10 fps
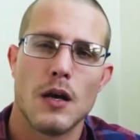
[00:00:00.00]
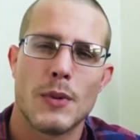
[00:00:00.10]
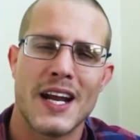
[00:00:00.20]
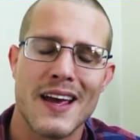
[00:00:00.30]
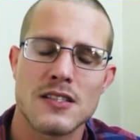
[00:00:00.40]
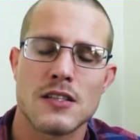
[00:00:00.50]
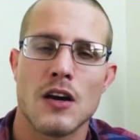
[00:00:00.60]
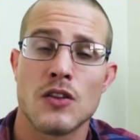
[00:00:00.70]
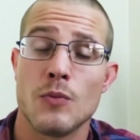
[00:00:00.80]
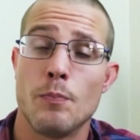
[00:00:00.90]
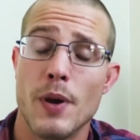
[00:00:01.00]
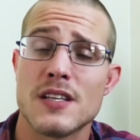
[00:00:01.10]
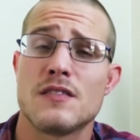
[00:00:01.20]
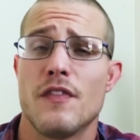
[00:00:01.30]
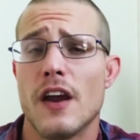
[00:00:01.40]
But hands down, the
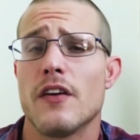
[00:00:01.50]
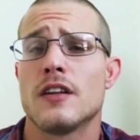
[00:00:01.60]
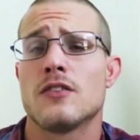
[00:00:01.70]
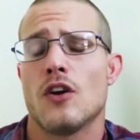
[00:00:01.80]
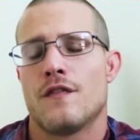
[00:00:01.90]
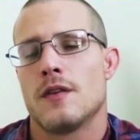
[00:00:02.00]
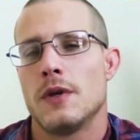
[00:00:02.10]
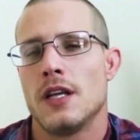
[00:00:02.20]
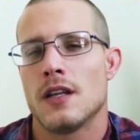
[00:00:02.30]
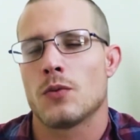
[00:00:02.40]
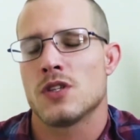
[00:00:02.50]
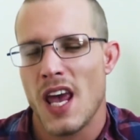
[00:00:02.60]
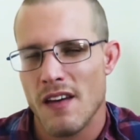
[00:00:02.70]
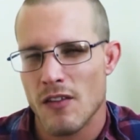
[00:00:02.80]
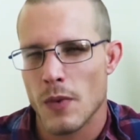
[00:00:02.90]
best variant of the Mini that was
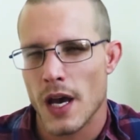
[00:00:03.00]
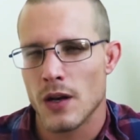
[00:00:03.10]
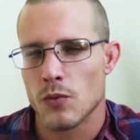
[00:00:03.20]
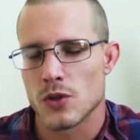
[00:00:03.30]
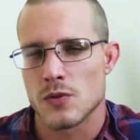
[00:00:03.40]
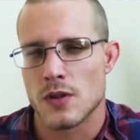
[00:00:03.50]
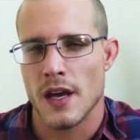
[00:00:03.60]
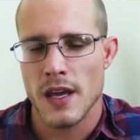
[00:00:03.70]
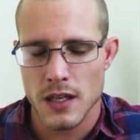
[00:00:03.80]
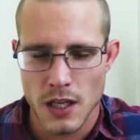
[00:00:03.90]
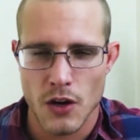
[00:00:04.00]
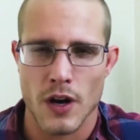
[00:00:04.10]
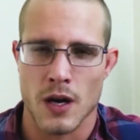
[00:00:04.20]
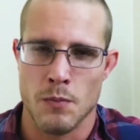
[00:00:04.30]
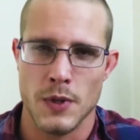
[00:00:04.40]
ever made was the
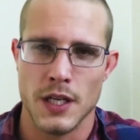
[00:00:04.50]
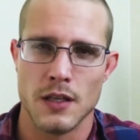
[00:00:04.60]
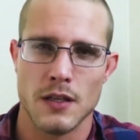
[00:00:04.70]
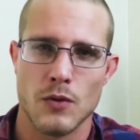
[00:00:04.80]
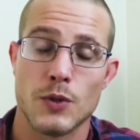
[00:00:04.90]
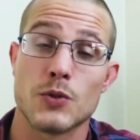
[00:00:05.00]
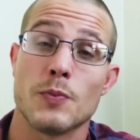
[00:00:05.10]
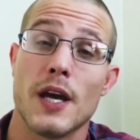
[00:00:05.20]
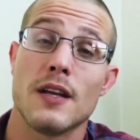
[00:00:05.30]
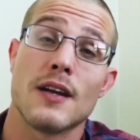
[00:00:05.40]
Era Mini, which was made in